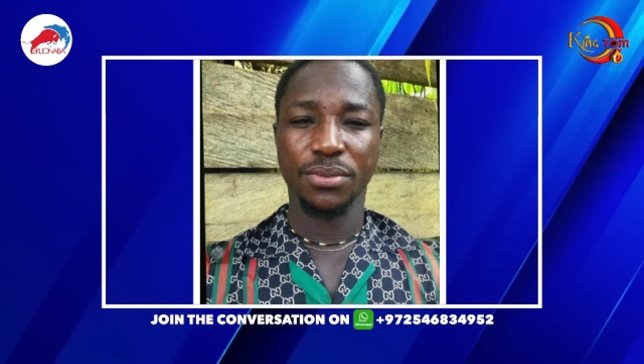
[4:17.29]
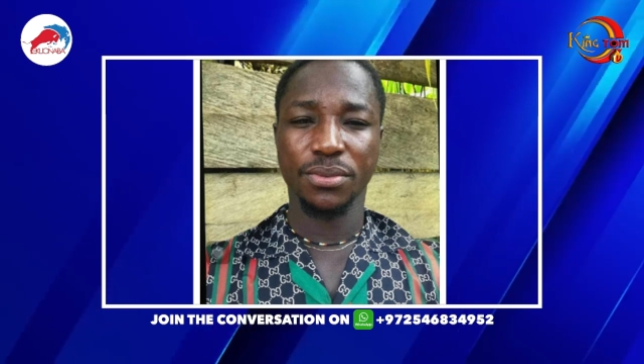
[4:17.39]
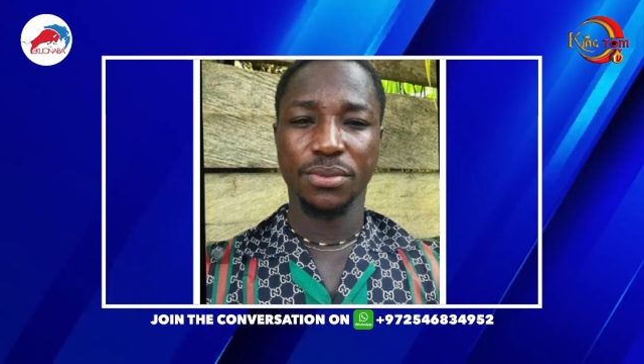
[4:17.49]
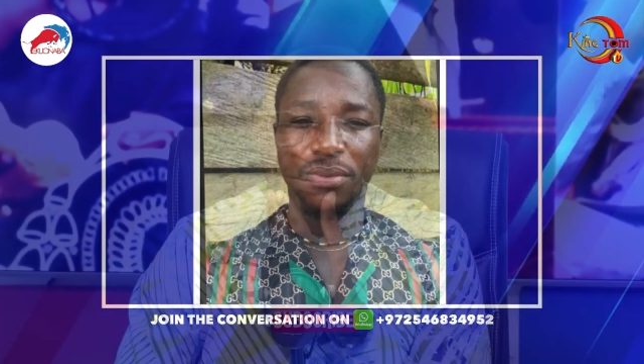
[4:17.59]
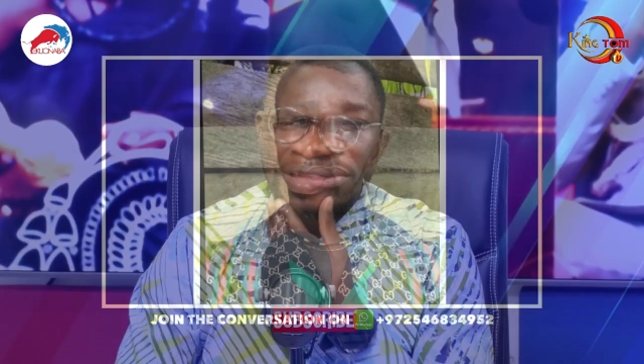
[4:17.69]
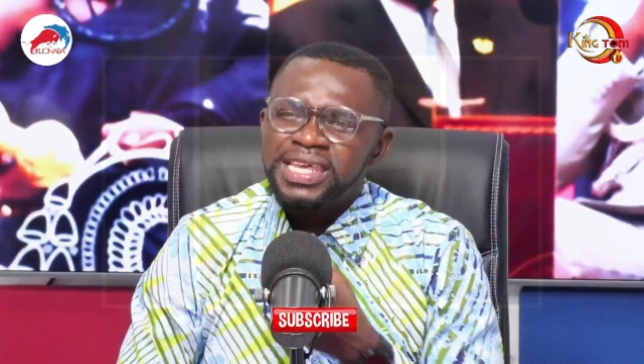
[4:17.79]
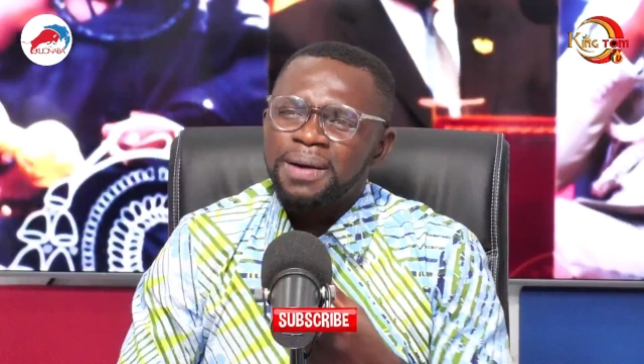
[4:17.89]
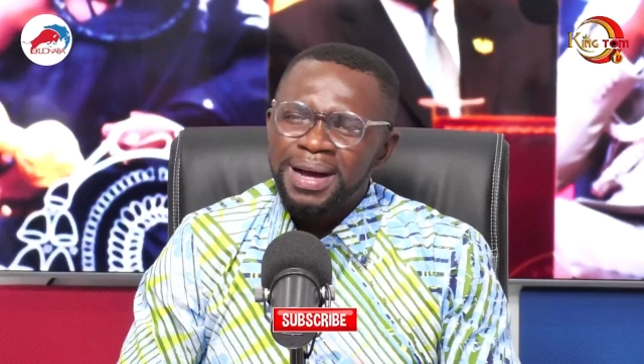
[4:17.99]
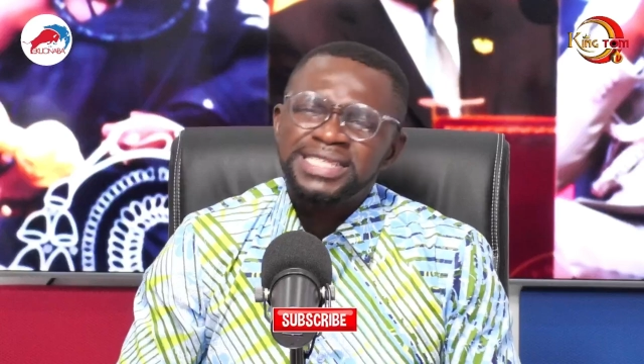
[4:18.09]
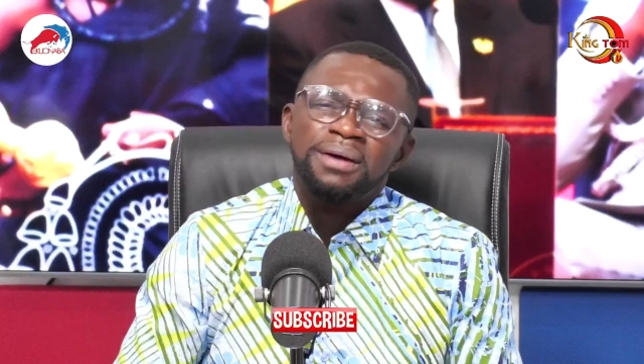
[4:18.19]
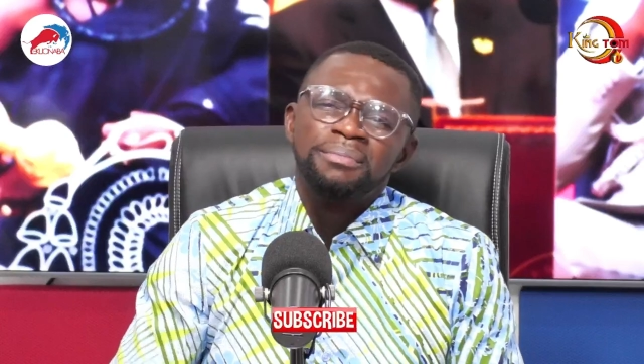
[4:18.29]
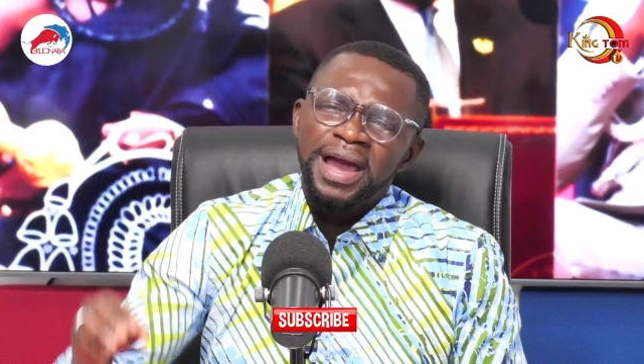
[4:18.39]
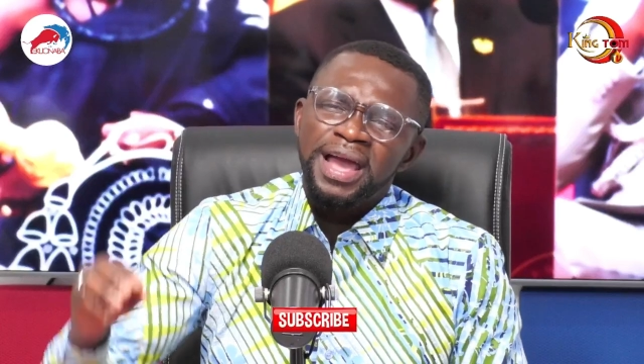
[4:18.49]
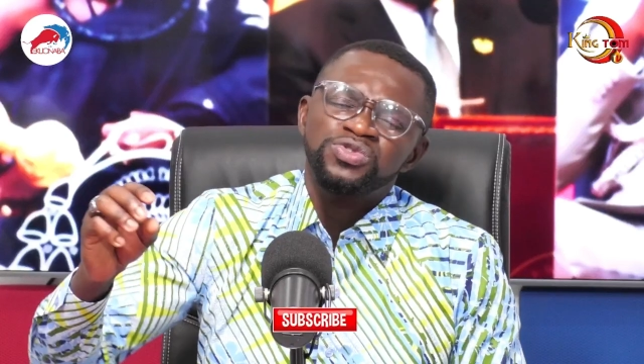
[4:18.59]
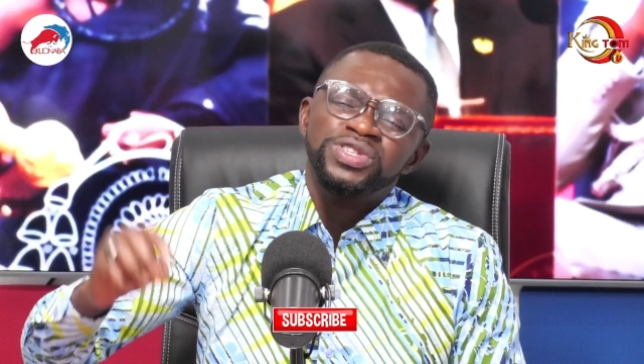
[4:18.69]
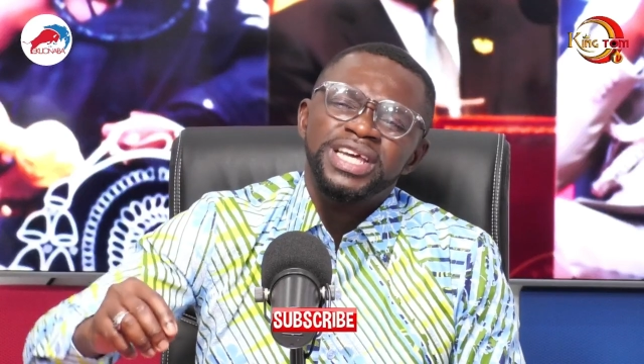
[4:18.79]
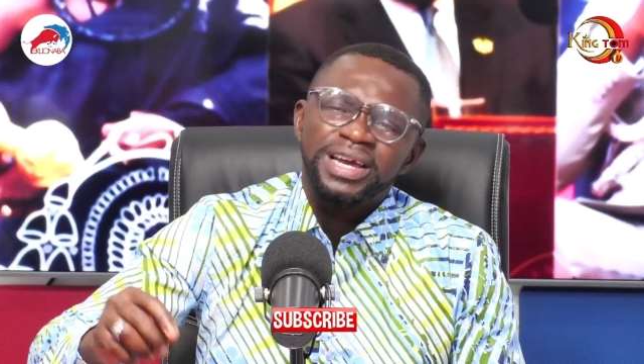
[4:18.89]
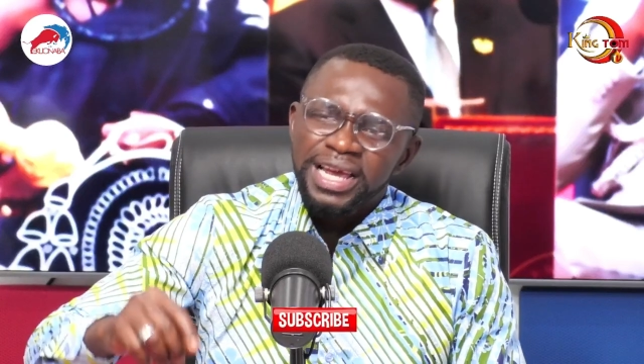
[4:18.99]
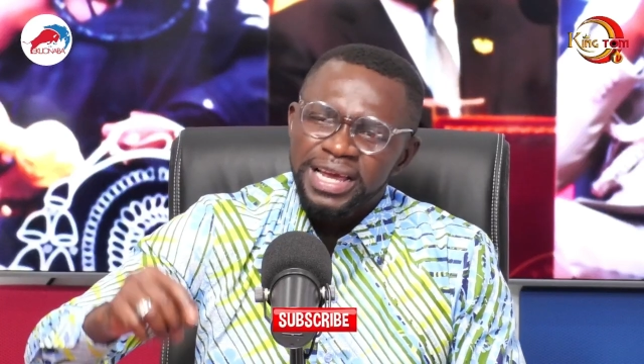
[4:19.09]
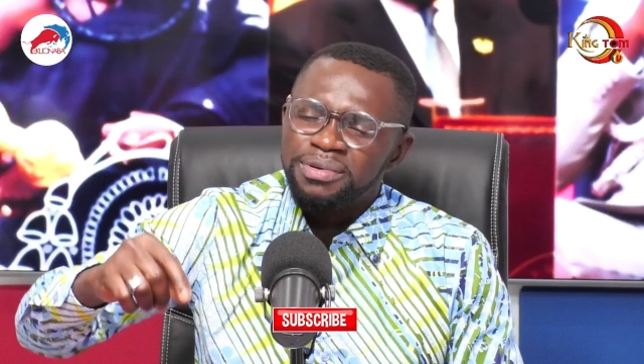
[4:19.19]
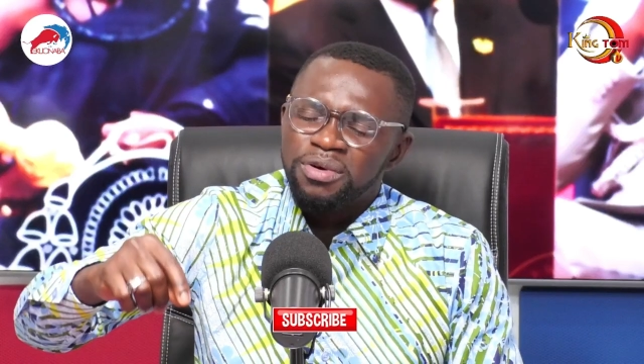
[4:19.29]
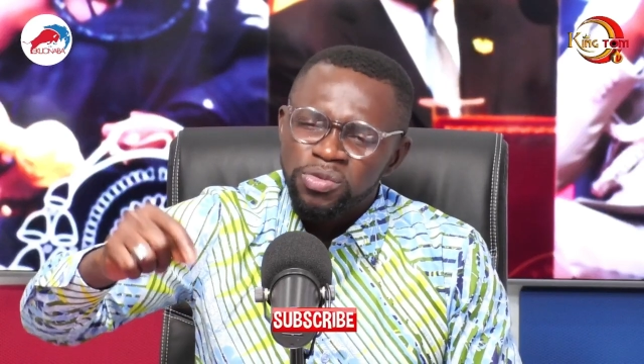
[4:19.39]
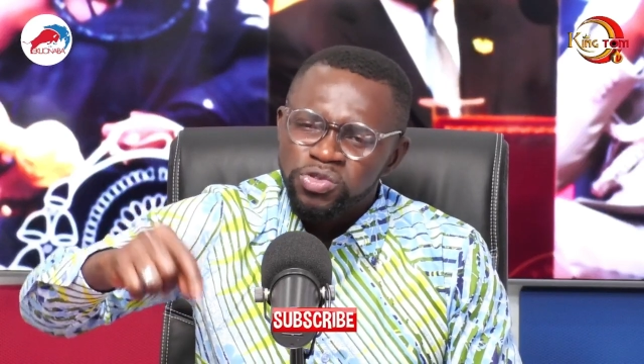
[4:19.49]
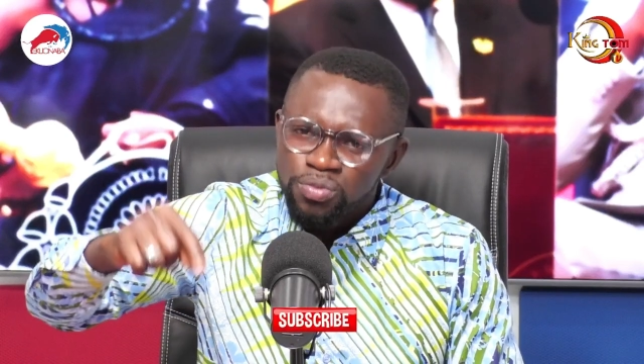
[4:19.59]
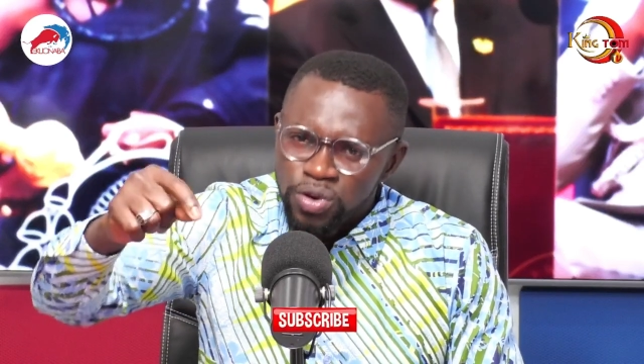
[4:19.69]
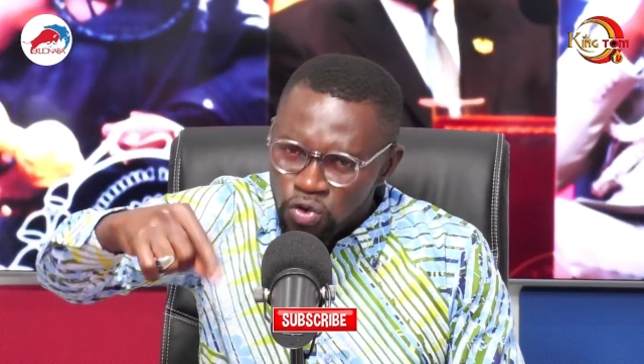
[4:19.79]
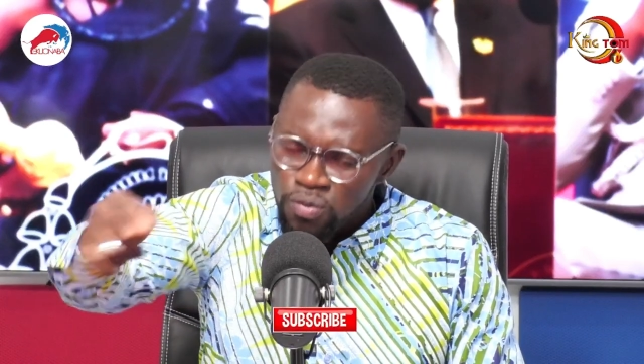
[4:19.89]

nti e ba say man so say omuso bekum